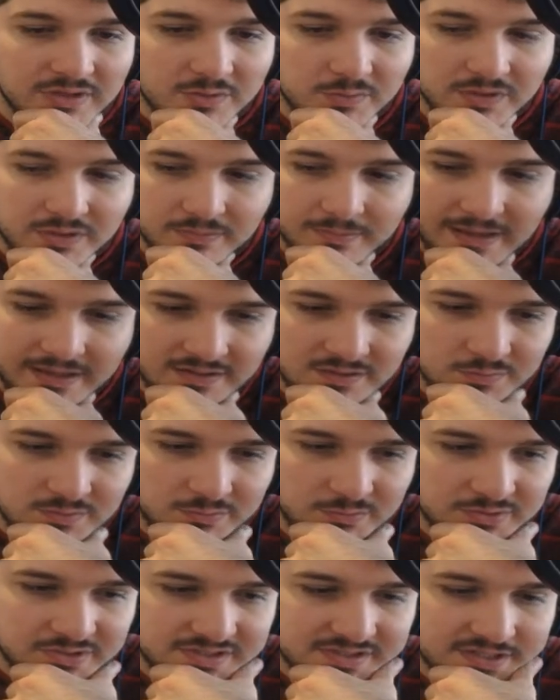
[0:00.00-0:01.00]
quick, Matt, because we
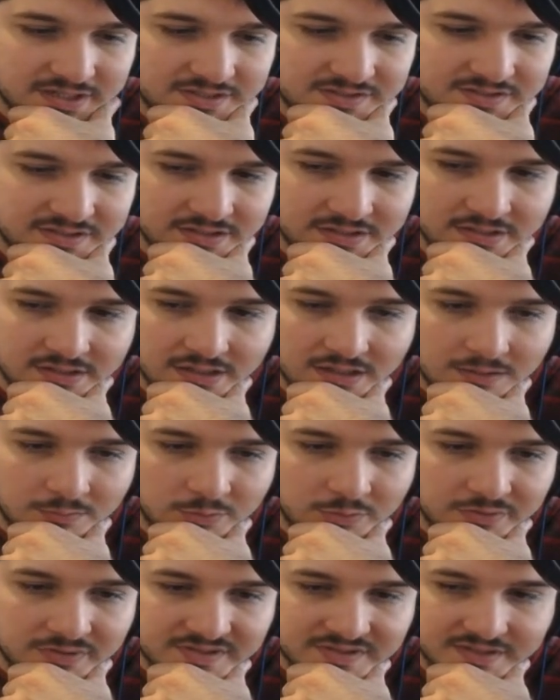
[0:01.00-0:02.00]
were discussing
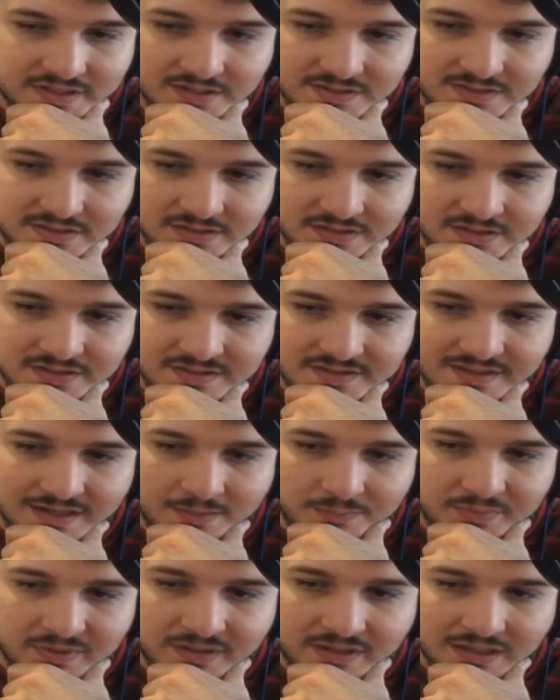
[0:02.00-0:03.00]
this
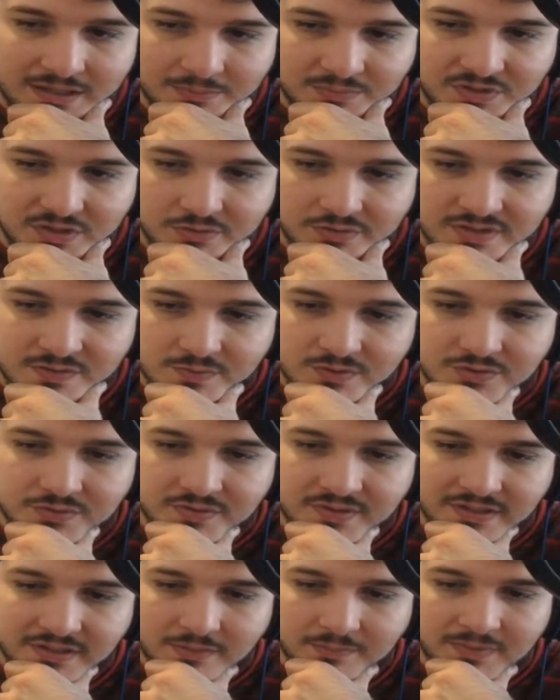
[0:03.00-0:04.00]
topic, and I'm curious what you
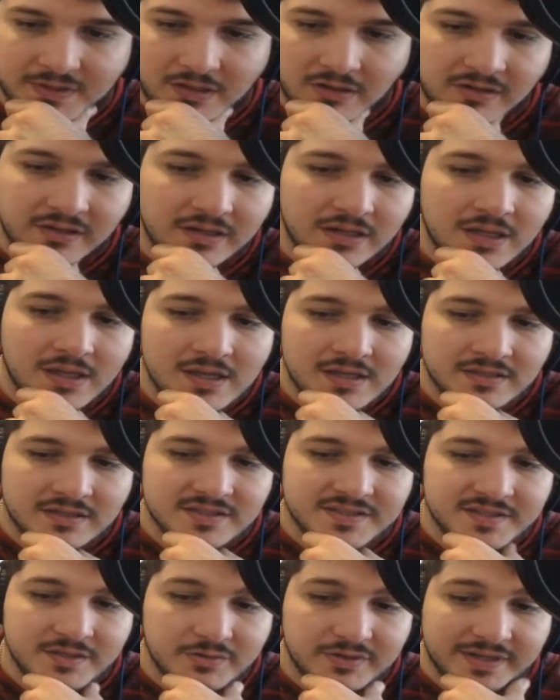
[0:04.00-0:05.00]
think about it.
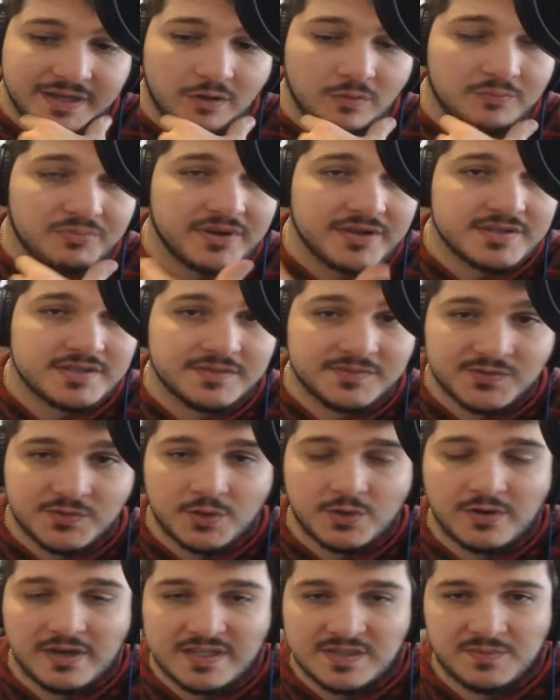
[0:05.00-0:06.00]
Considering how impressive
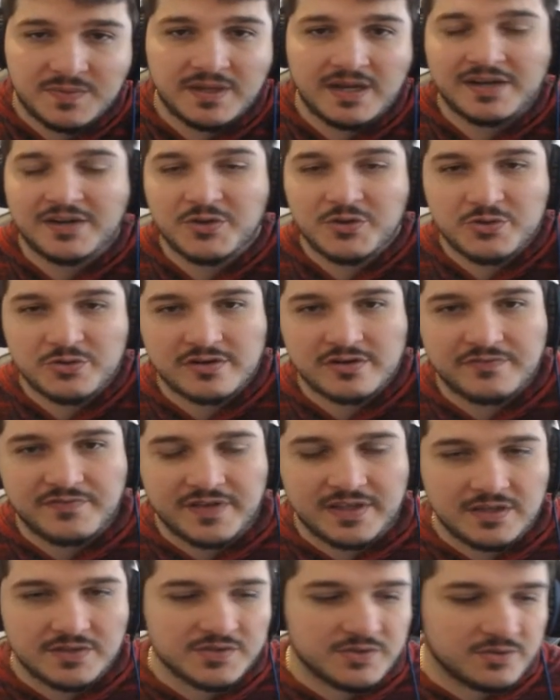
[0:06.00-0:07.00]
Zoro has been, I know you're a
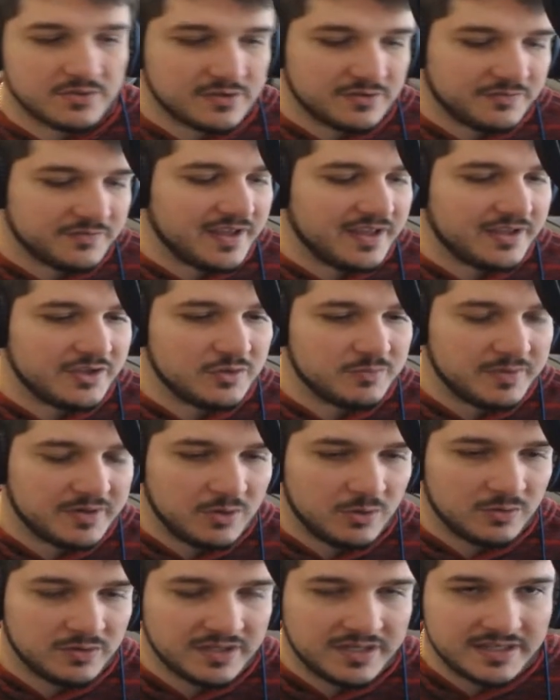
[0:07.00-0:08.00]
fellow Zoro fan. You've been
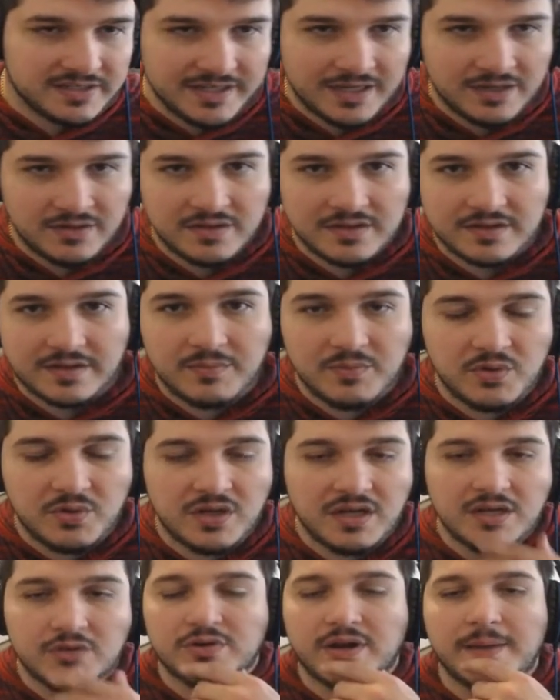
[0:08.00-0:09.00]
holding it down in the
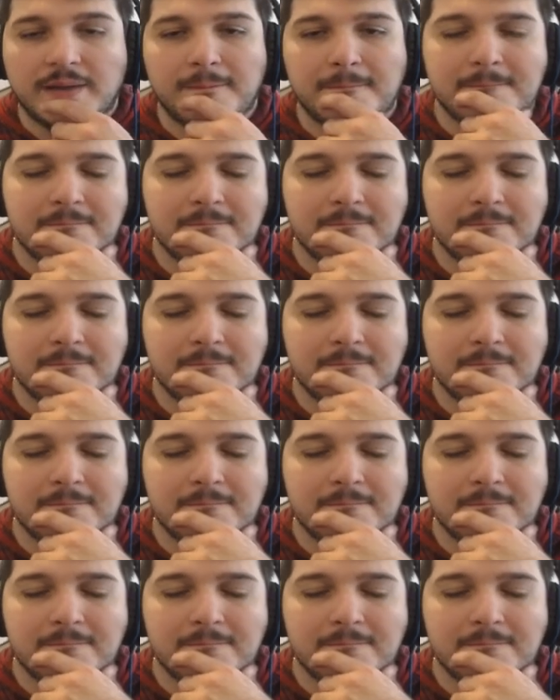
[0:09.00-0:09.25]
community, right?